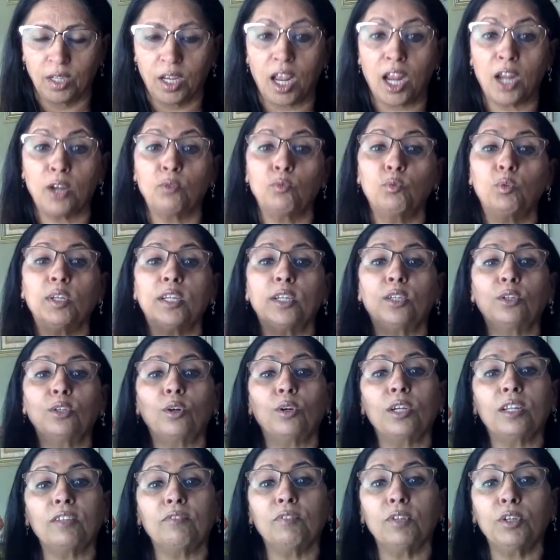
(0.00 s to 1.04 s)
And we
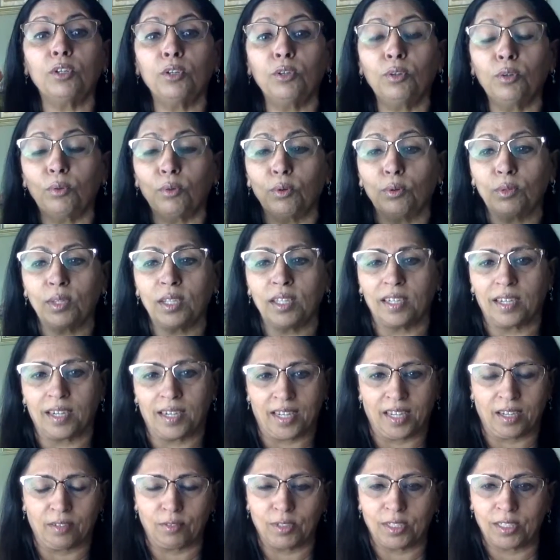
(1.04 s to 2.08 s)
don't even know their
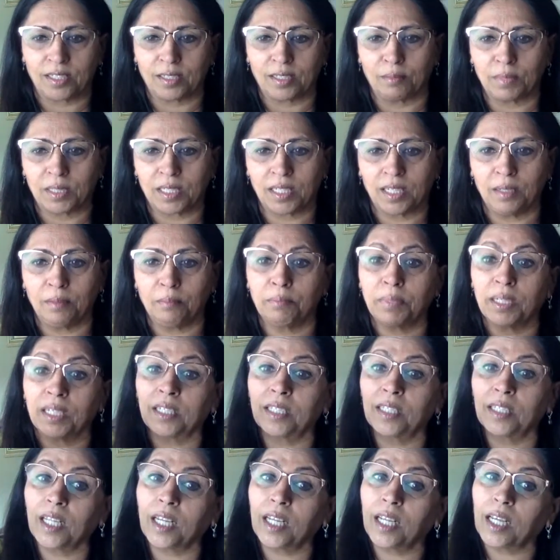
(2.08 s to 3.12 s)
language sometimes, but
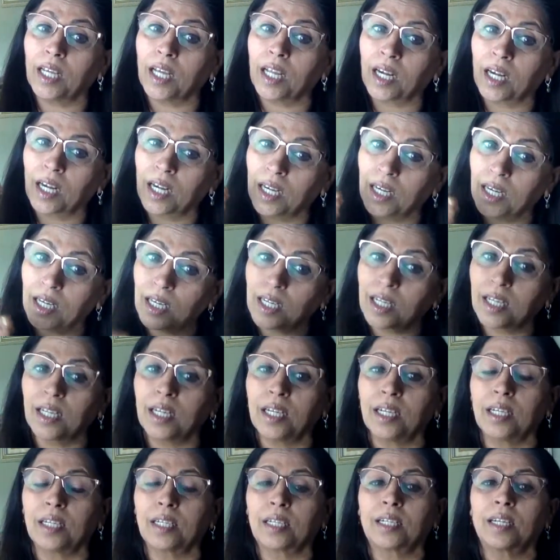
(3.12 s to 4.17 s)
they are learning
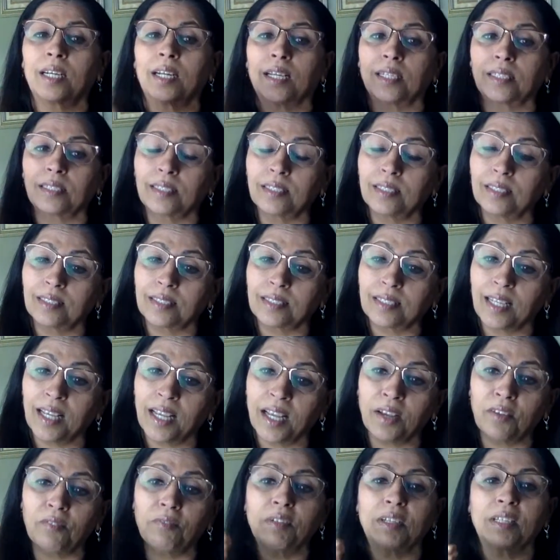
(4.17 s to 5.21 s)
in our classes
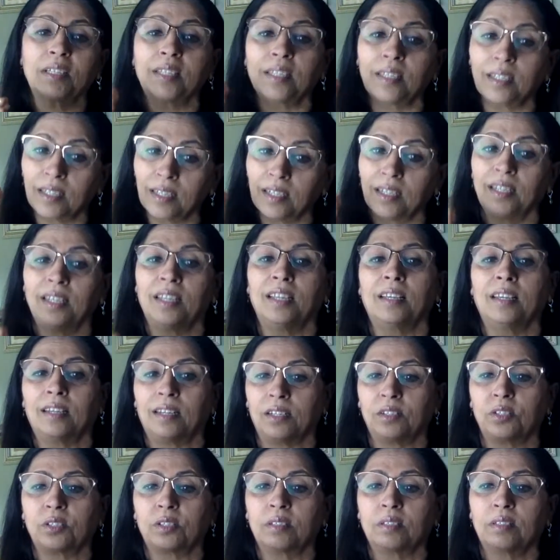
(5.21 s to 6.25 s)
everything in
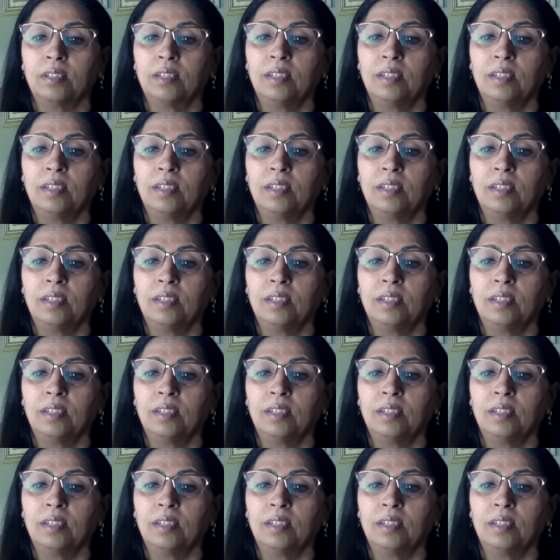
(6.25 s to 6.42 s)
English.